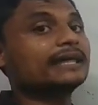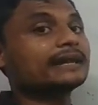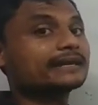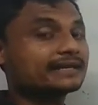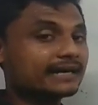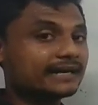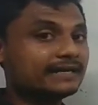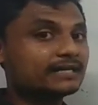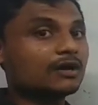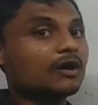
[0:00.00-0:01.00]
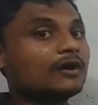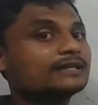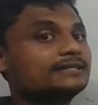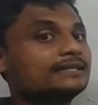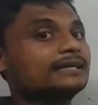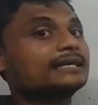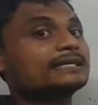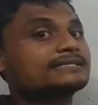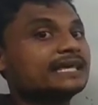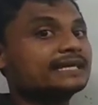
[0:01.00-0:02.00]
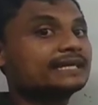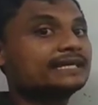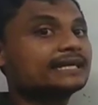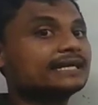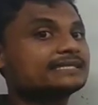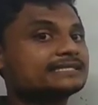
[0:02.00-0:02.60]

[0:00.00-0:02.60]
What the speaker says: recurrent, or the cyclical,